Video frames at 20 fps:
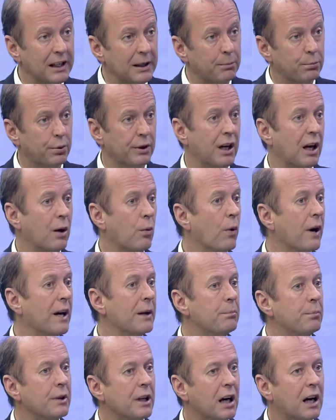put our
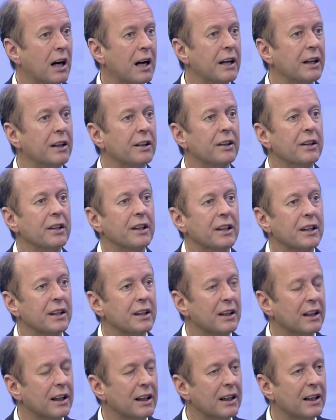weight behind
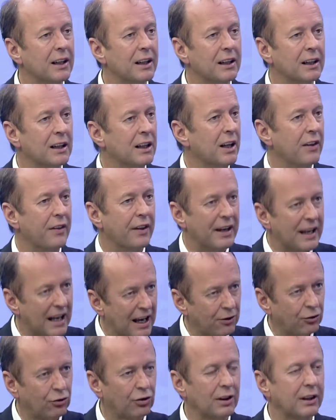the
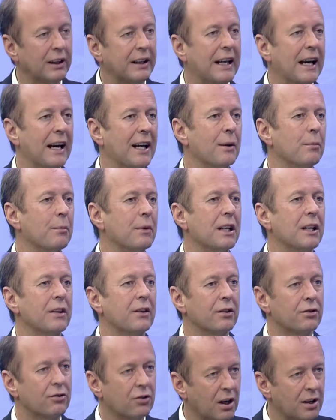National Academy,
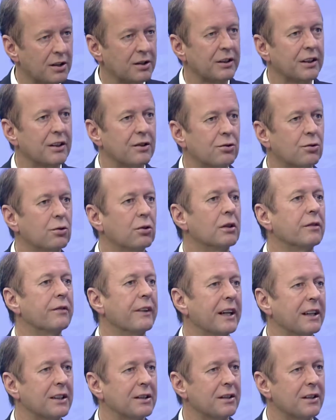the Transnet School of
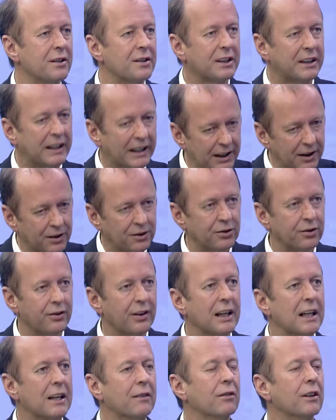Excellence, get it to the
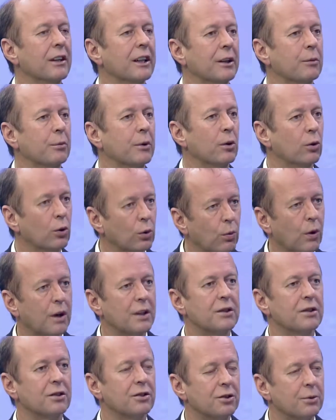level that we all
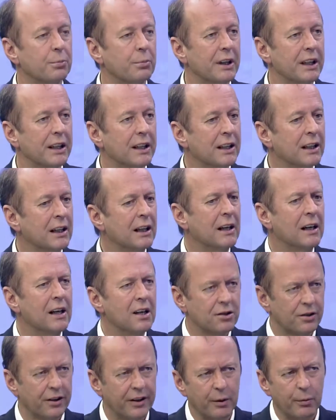want it to be,
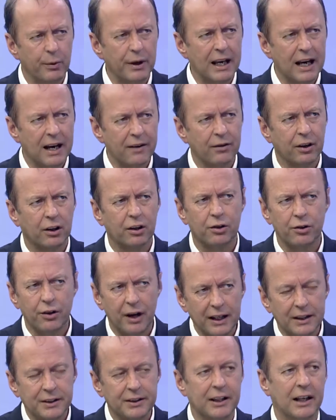so that we have a
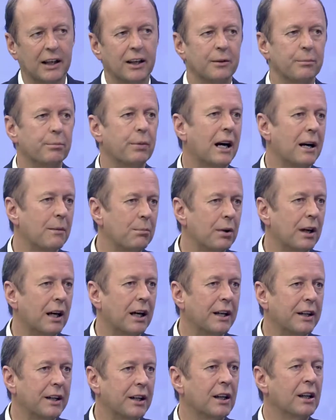great talent
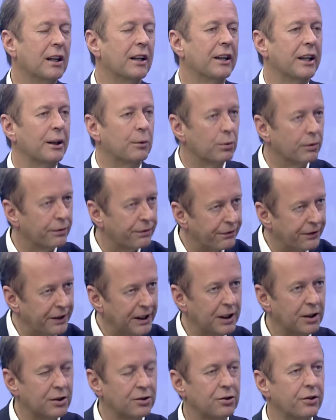pipeline that will
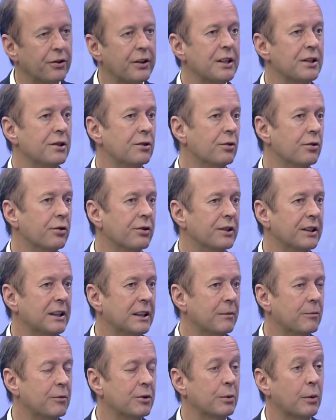feed into these youth
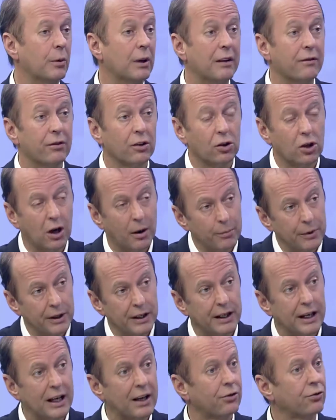teams. We will have a
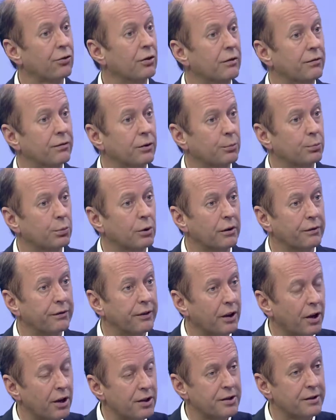common national football
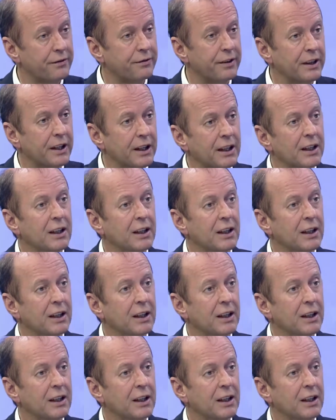philosophy,